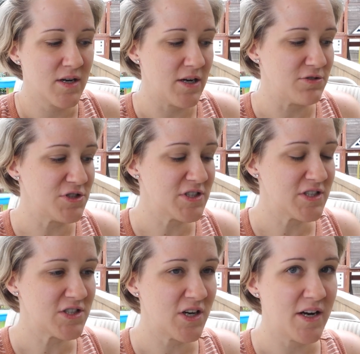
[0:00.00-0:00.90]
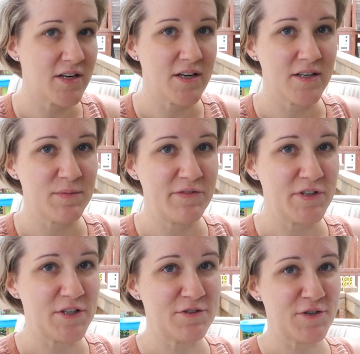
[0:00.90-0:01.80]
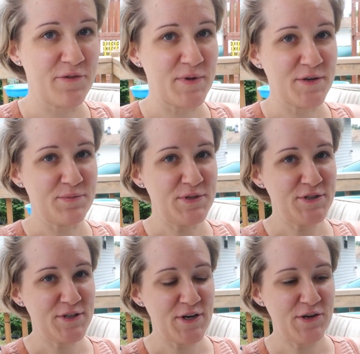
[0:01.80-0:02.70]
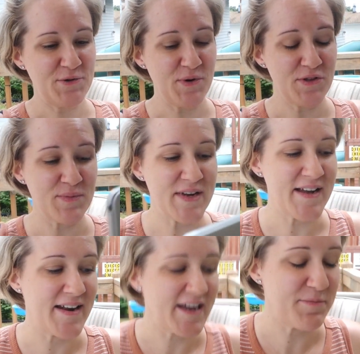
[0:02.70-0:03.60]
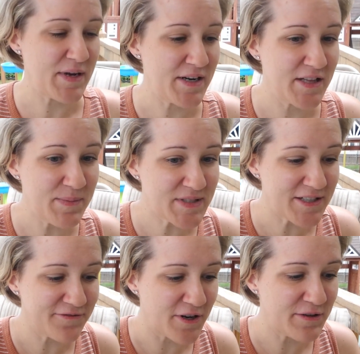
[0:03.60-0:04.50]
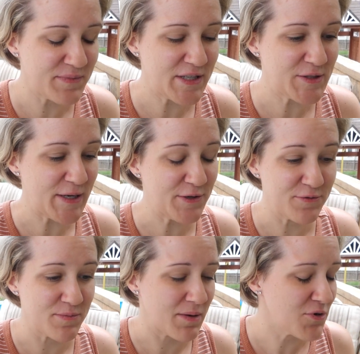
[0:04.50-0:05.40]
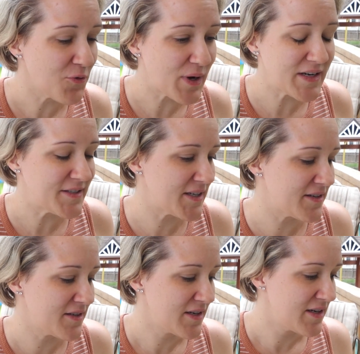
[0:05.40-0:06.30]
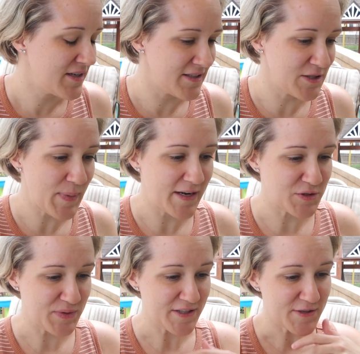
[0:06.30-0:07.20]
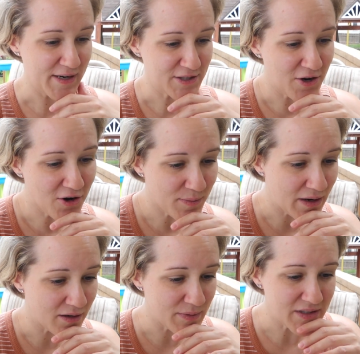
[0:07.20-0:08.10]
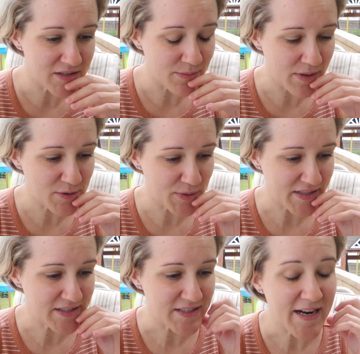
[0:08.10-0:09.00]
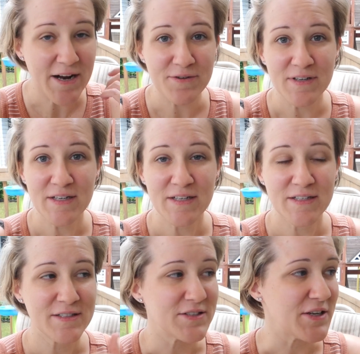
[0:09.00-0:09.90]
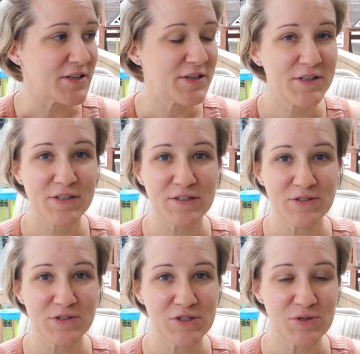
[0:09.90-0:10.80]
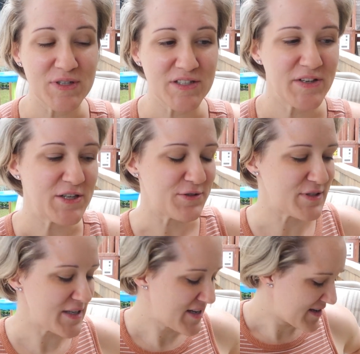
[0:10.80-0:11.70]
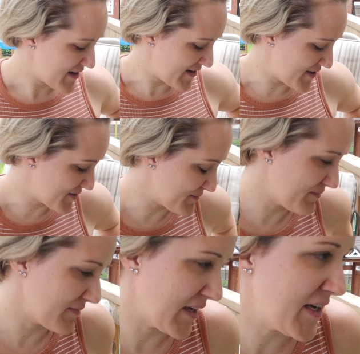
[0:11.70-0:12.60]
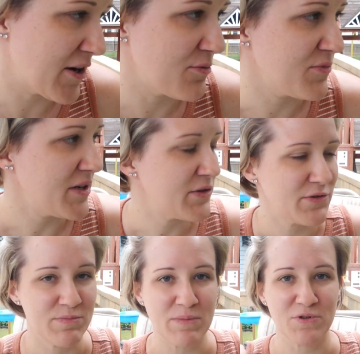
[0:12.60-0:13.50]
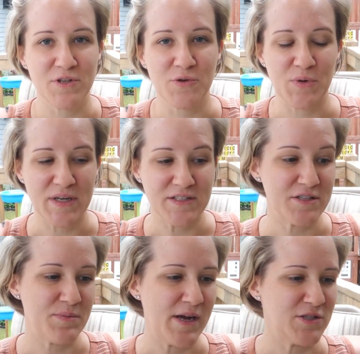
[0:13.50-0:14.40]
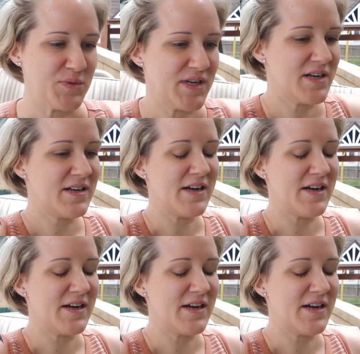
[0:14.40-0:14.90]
was just gonna start editing my video, so I have my computer with me and I have my clips in front of me so I can remember what I did this past week, so I could talk about it, because sometimes when I sit down to like do these videos, I can't even remember like what I did the past week.